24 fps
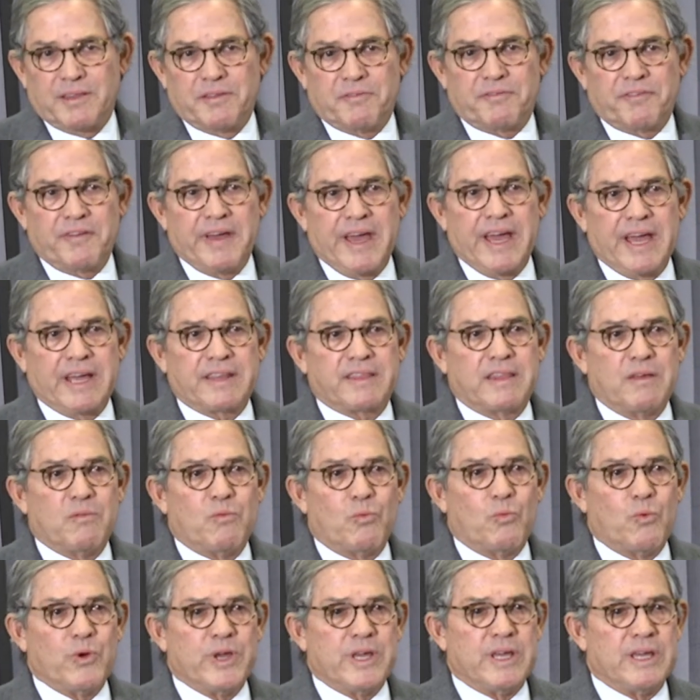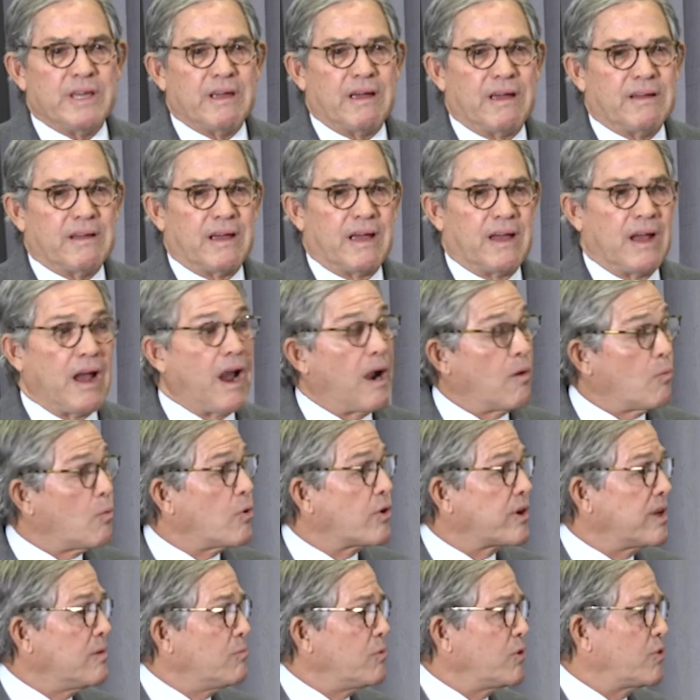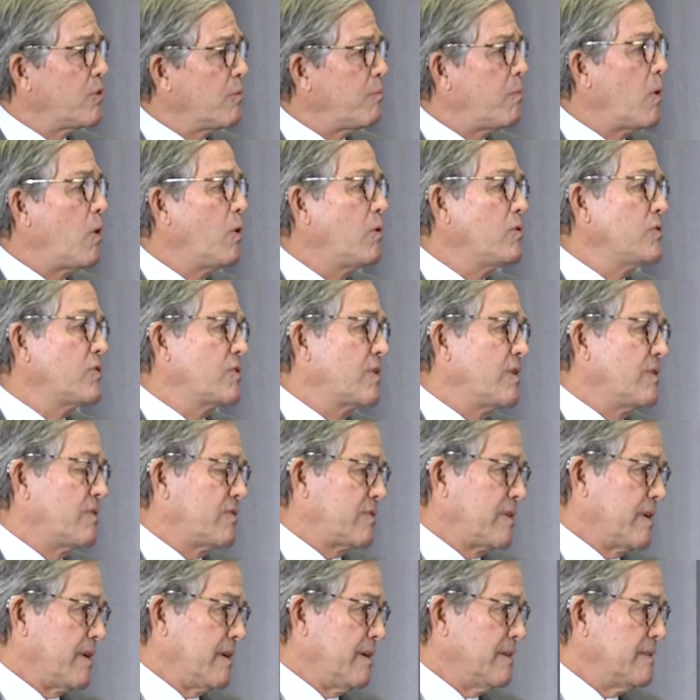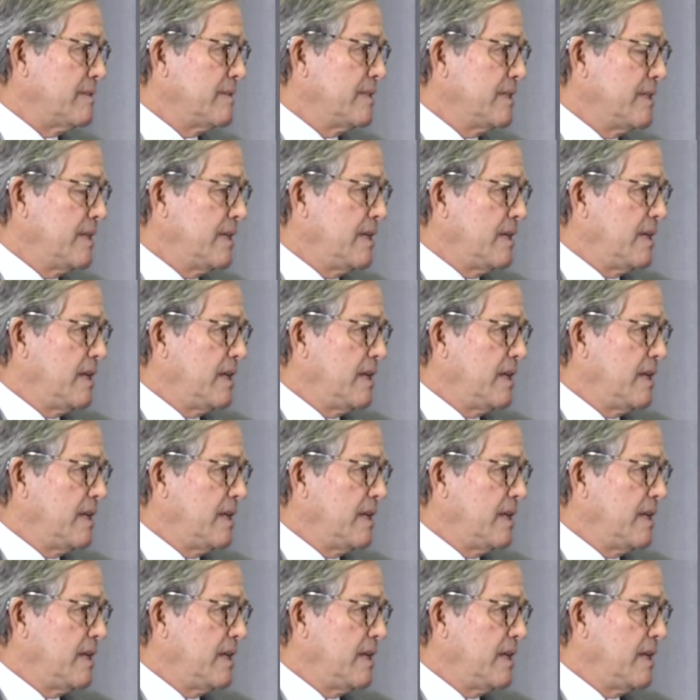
The fact that we uh, are working with the Polsky Center